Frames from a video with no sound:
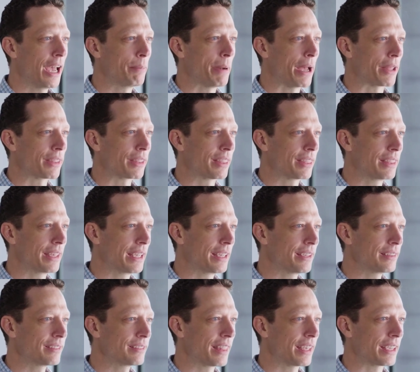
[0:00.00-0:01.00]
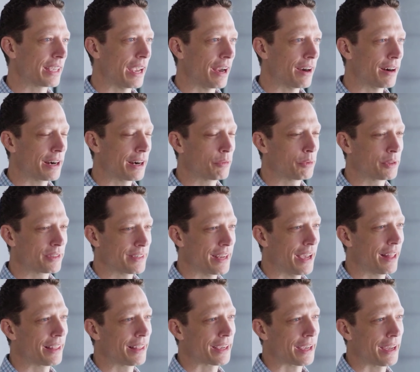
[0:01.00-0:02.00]
about the things that Gary was
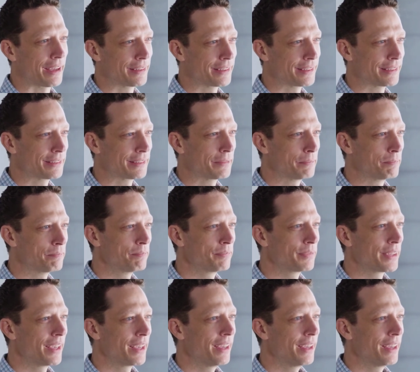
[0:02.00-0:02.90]
telling us.